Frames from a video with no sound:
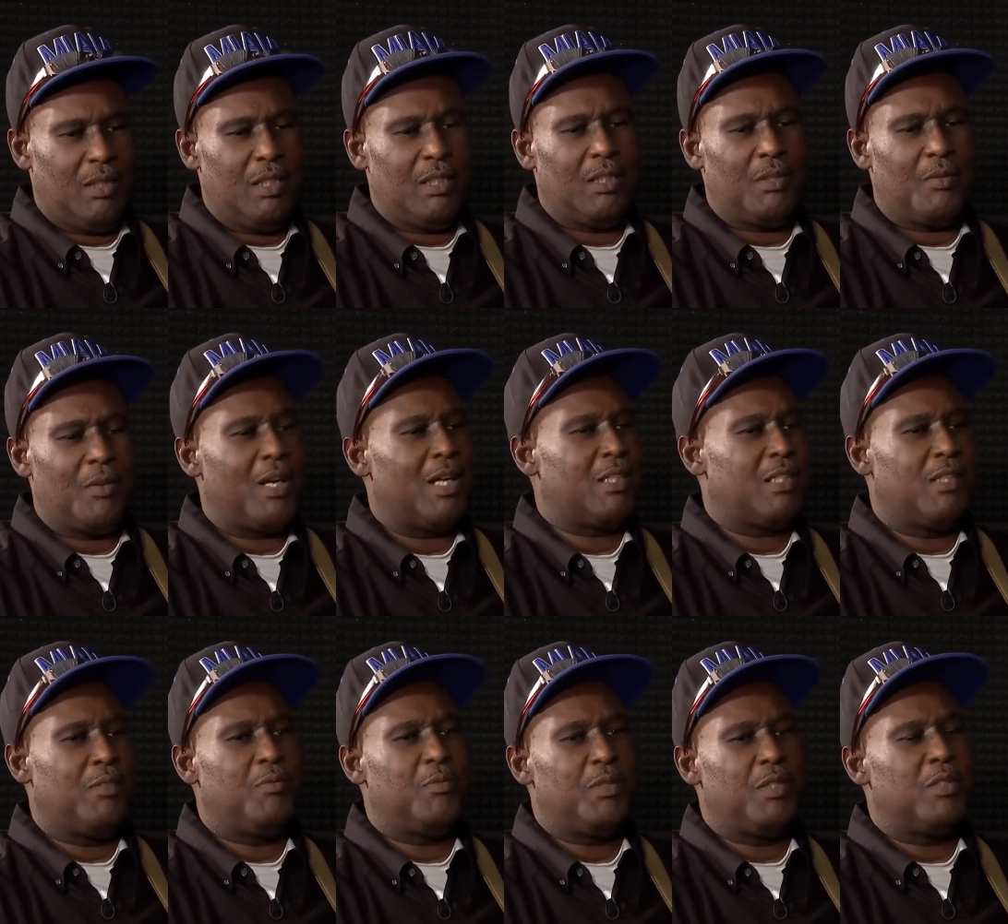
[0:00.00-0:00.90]

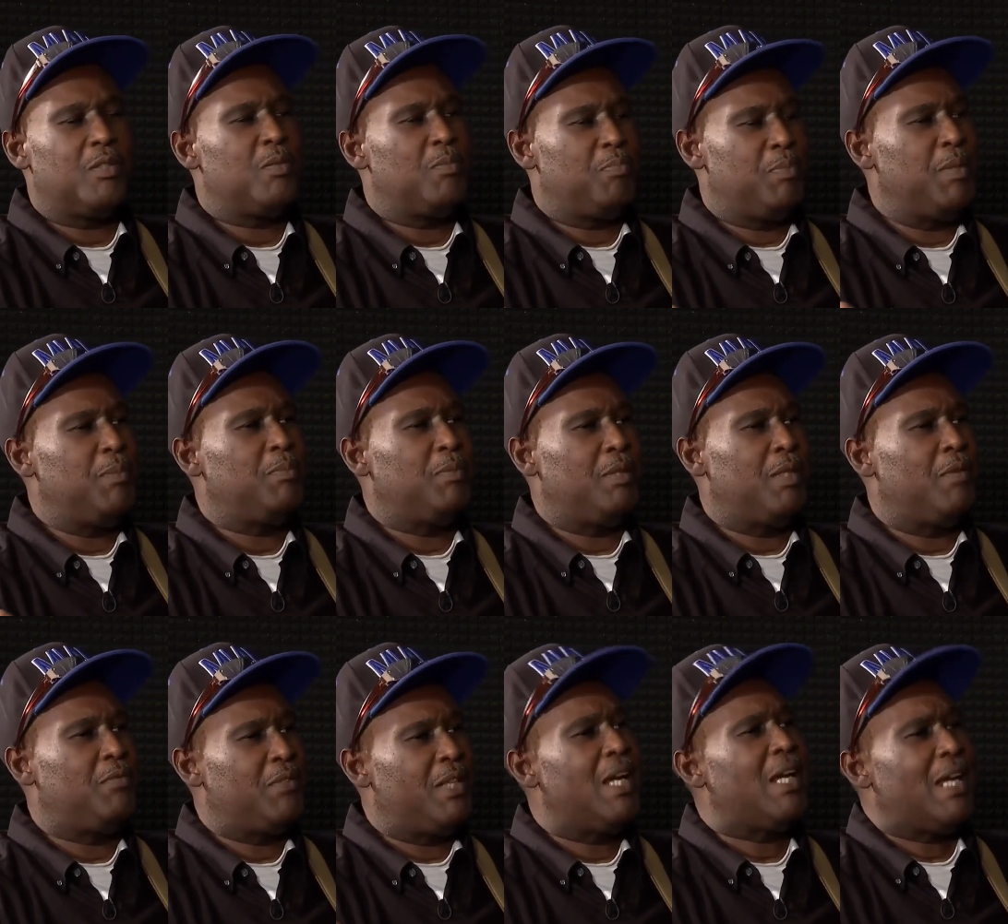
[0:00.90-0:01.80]
interactive with people
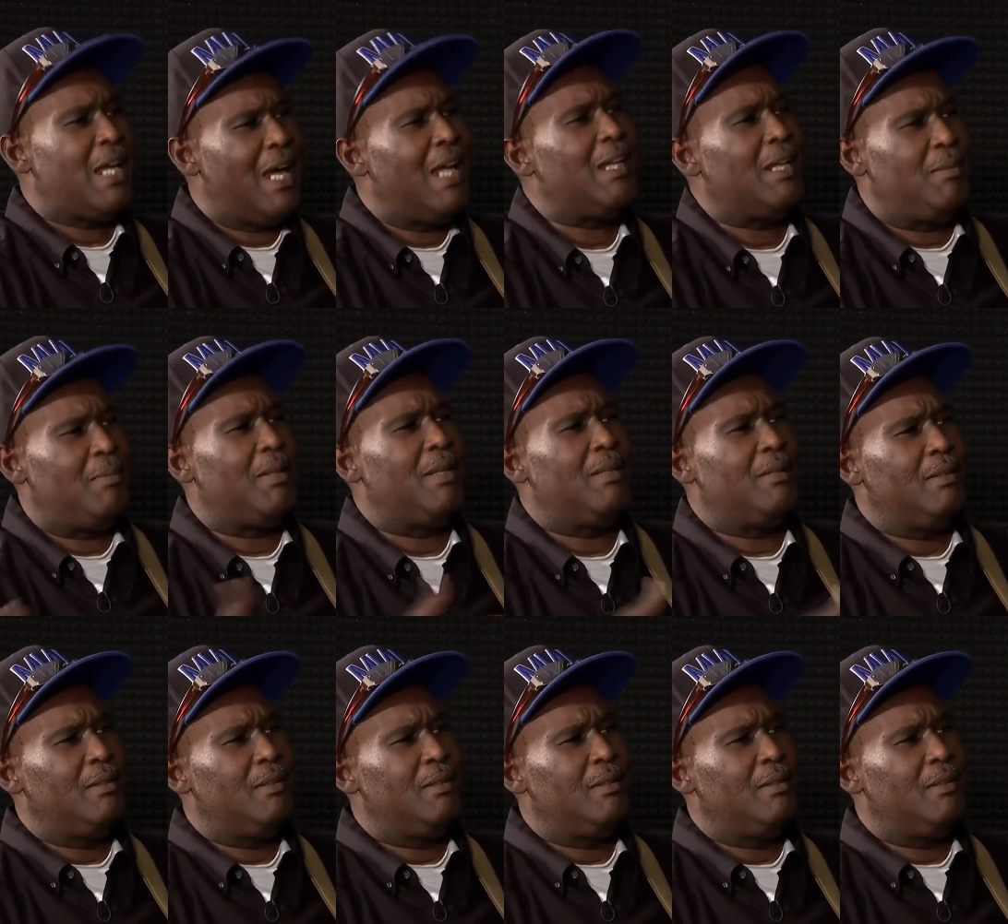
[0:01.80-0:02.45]
of that caliber.